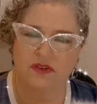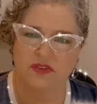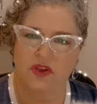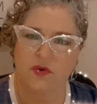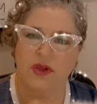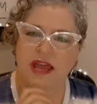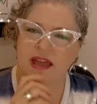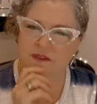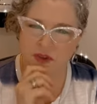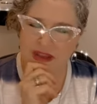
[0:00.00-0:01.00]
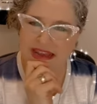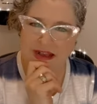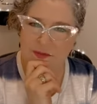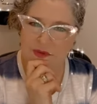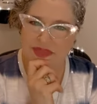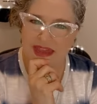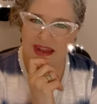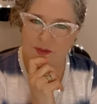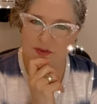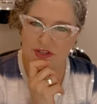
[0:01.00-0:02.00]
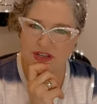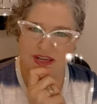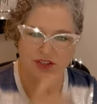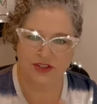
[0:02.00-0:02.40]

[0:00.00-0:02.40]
So if you can help me with that, I'd appreciate it.